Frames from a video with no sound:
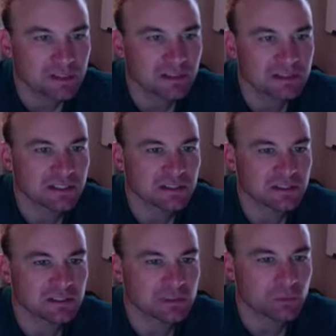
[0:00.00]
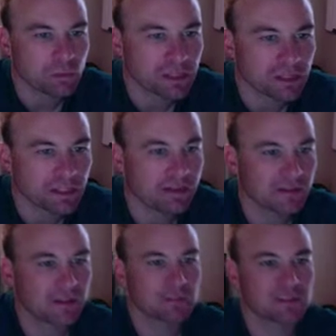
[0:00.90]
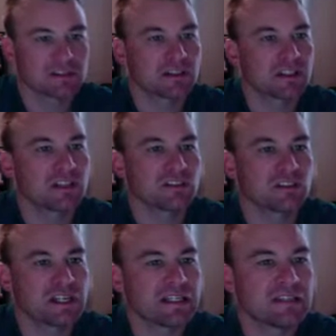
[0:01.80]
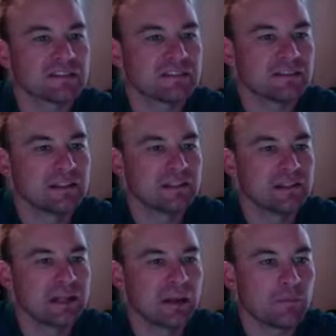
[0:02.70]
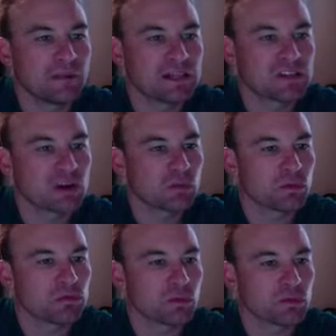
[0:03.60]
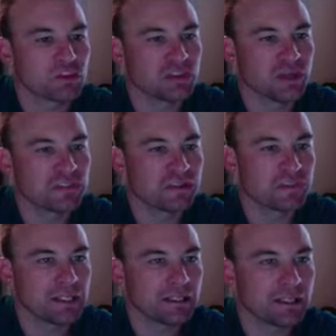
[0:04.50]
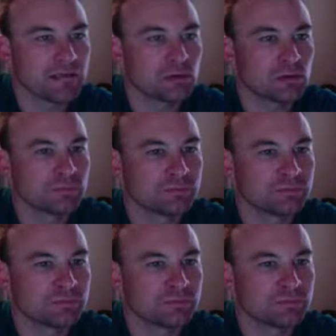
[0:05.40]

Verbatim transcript: It looks like it's just Formica countertop. Doesn't look like it's granite. Um, but nice hardwood floors throughout that main level.